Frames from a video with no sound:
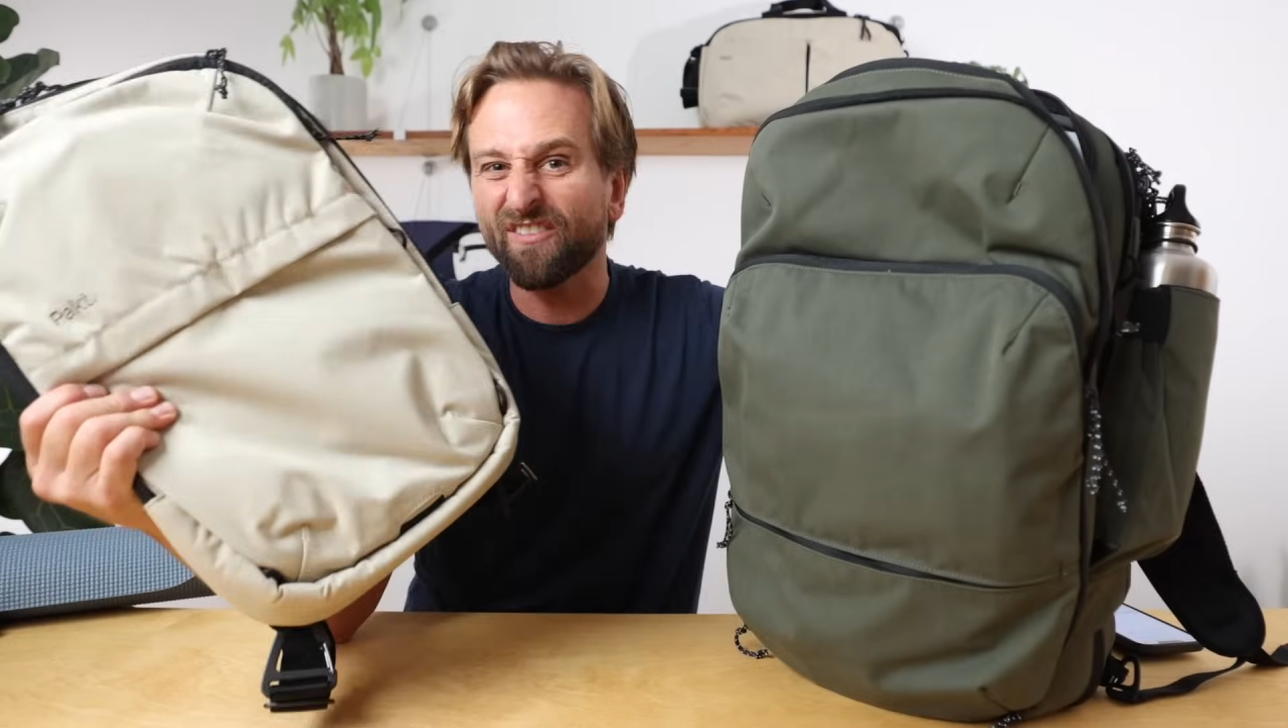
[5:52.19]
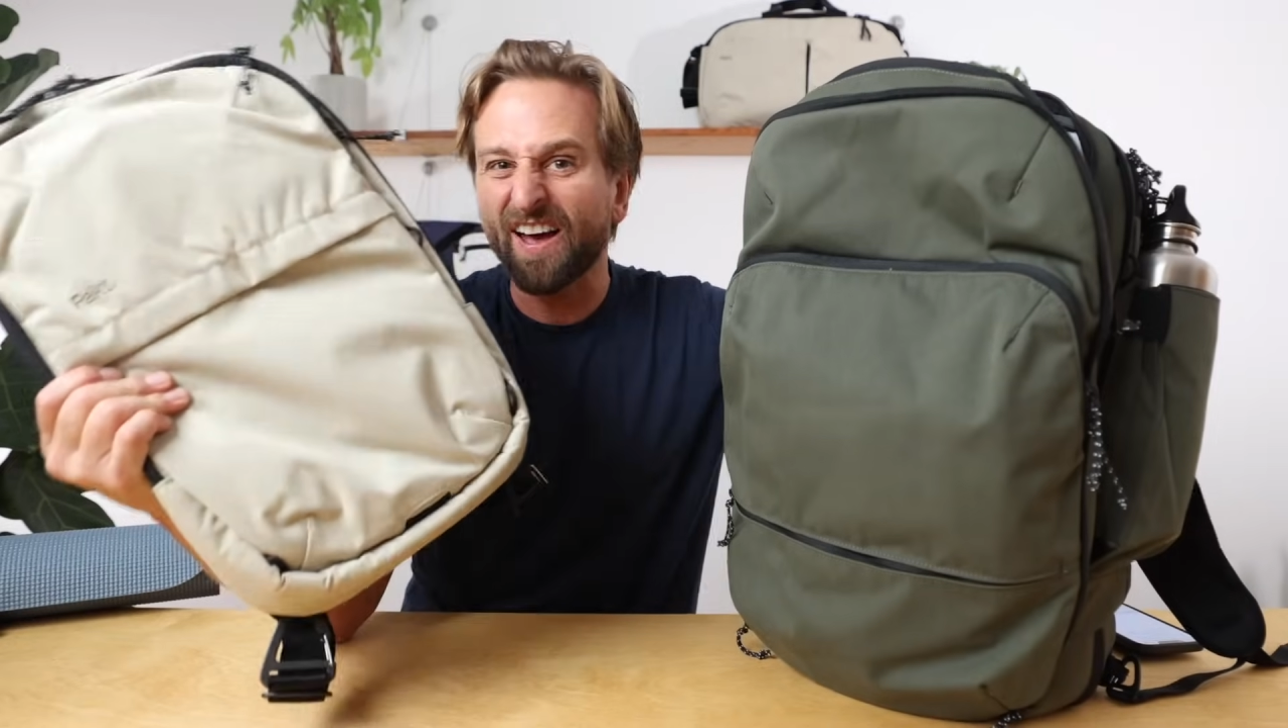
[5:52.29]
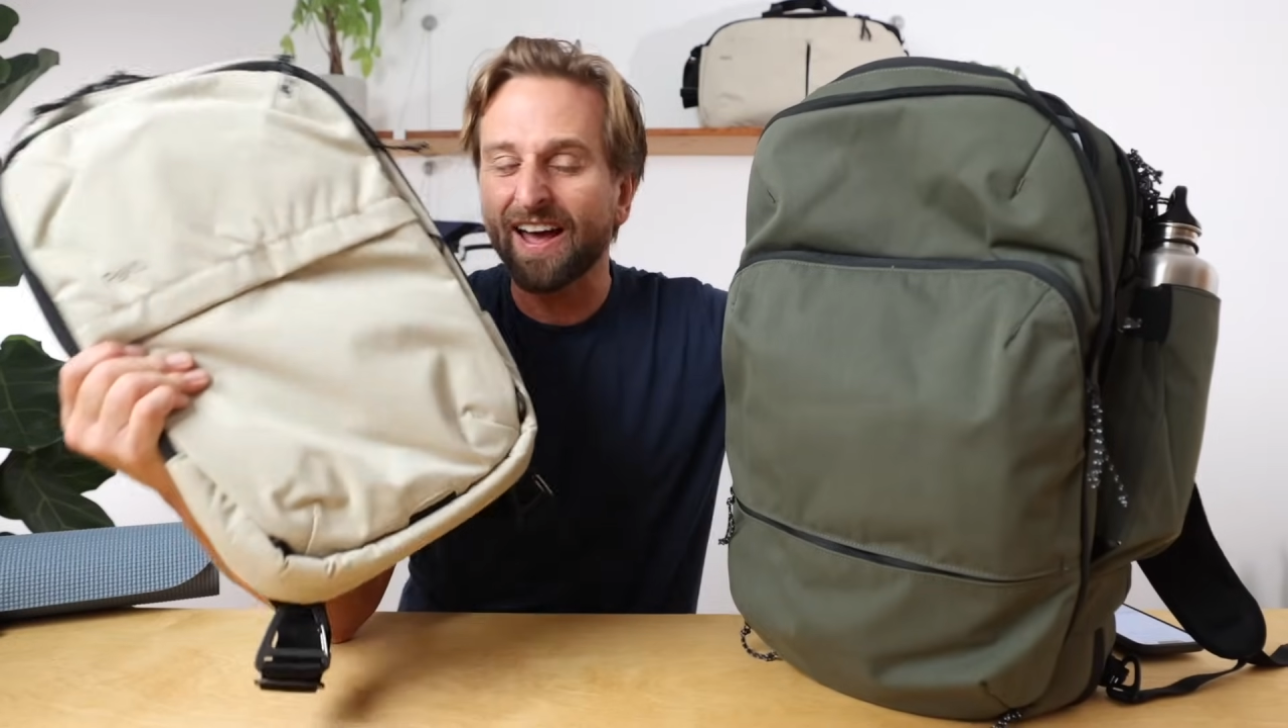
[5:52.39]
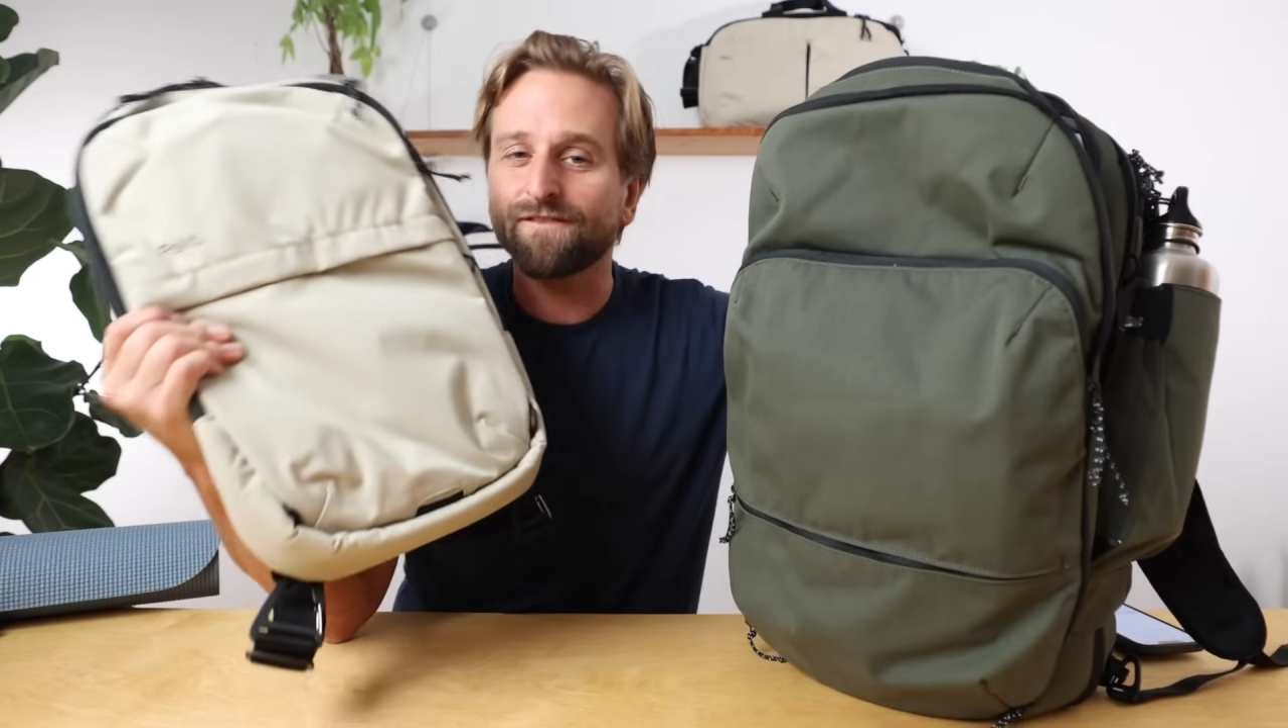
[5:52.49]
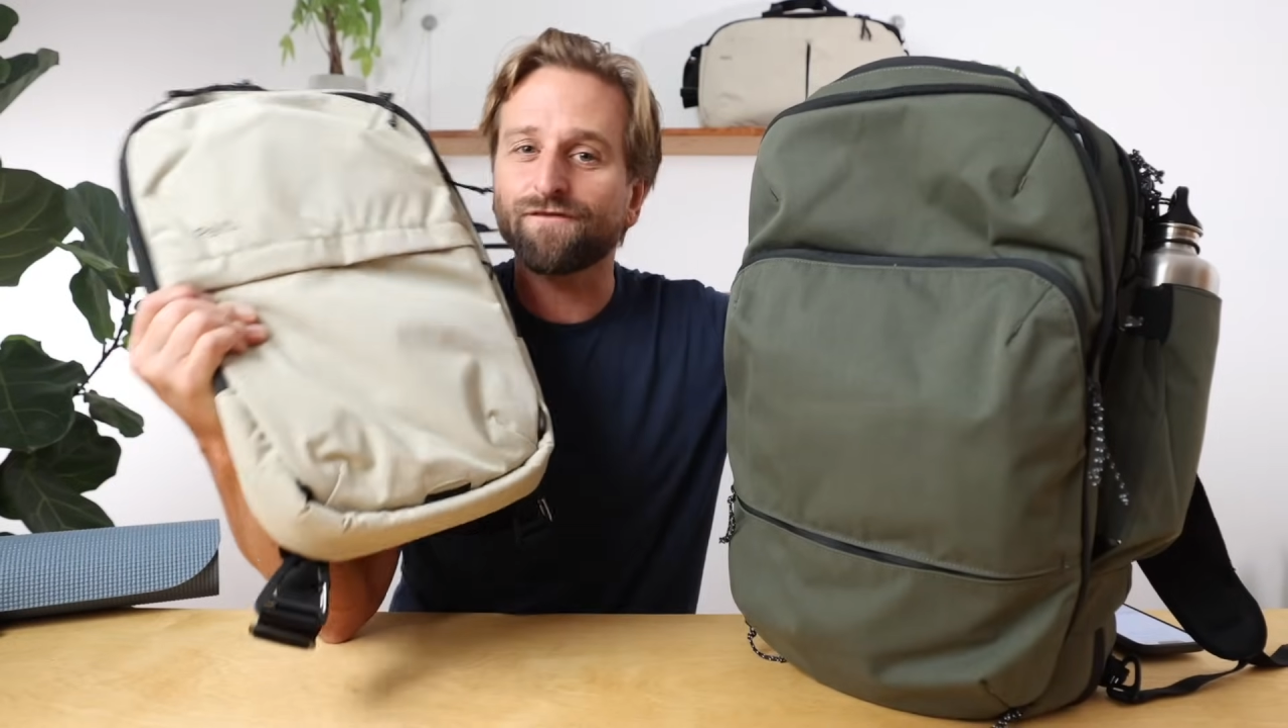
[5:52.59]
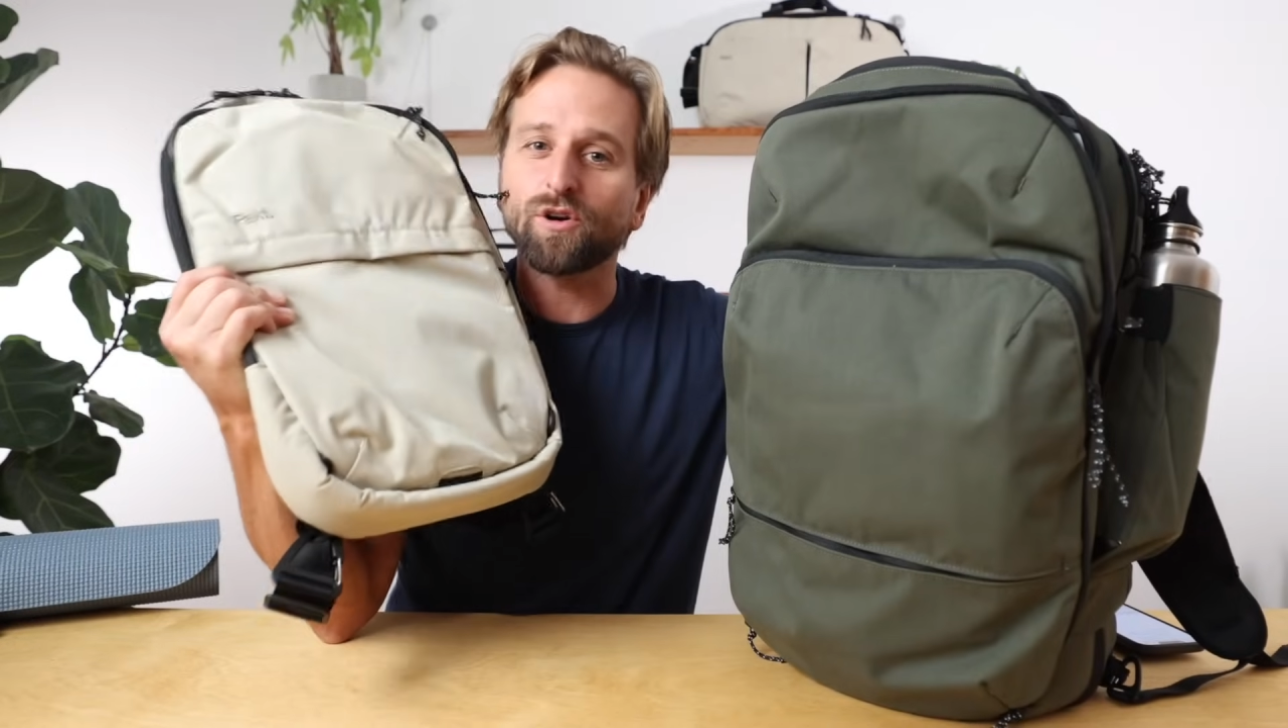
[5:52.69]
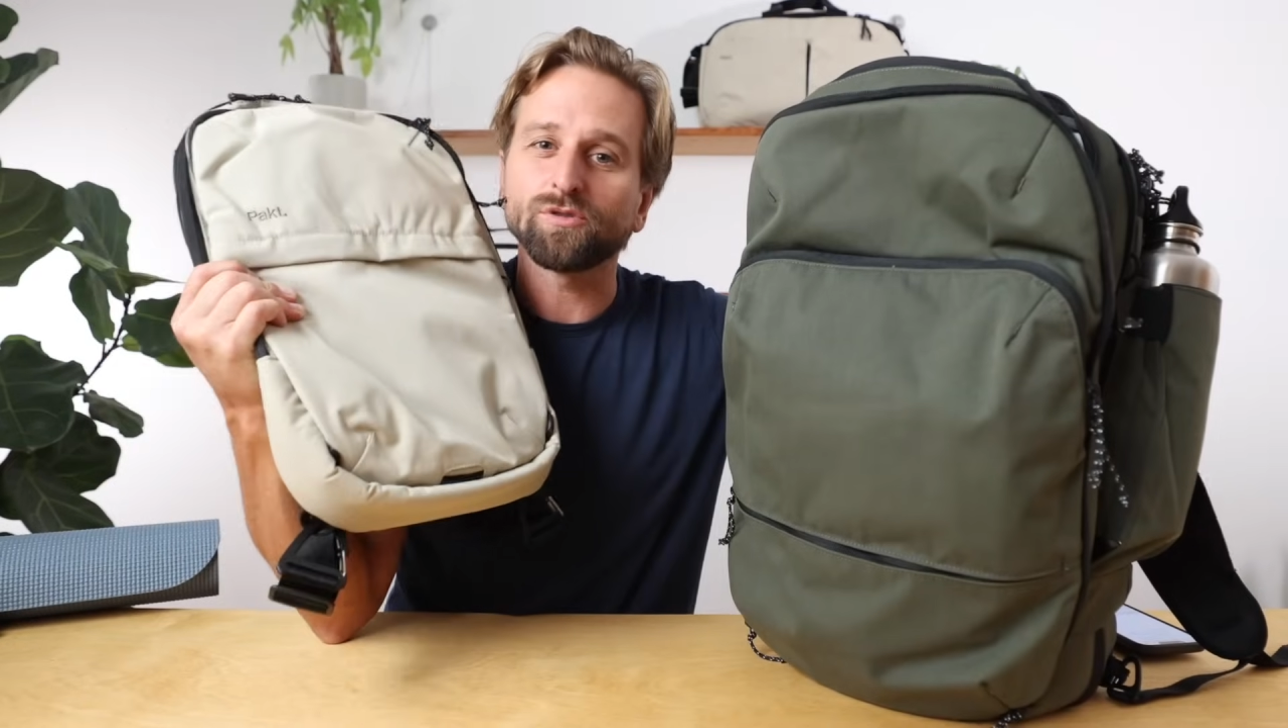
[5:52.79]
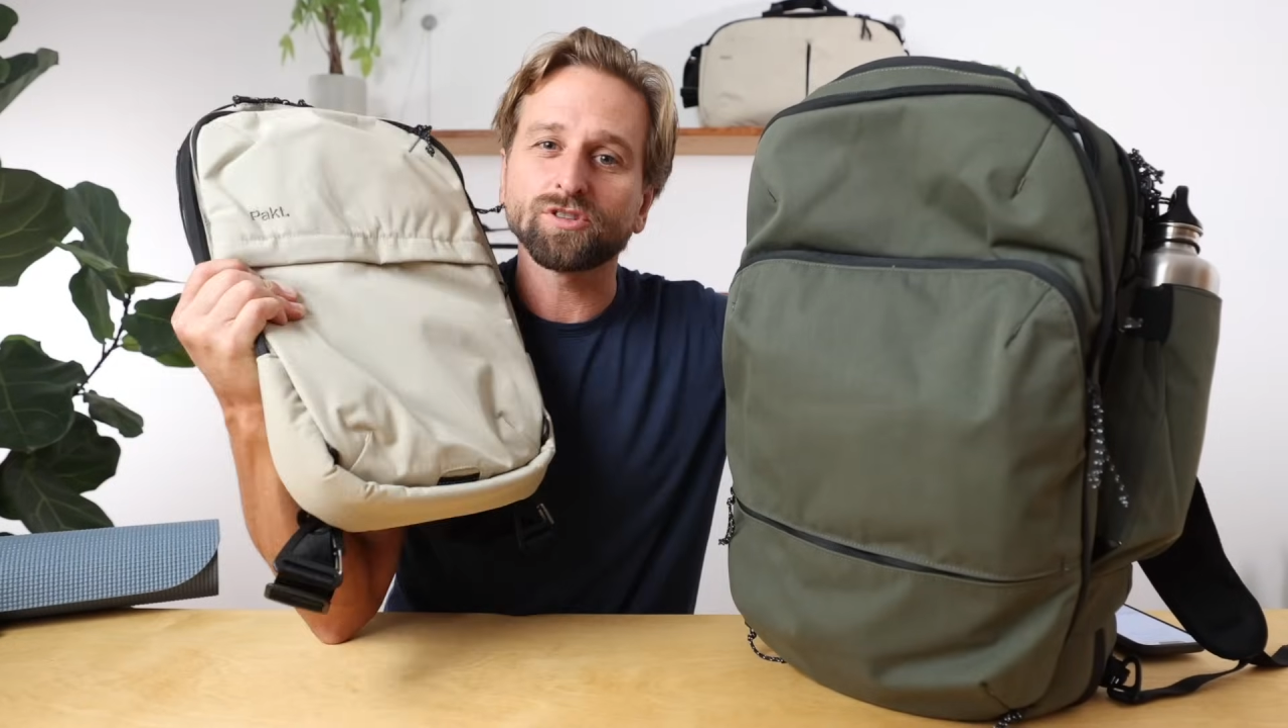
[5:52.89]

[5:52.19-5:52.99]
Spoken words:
headphones,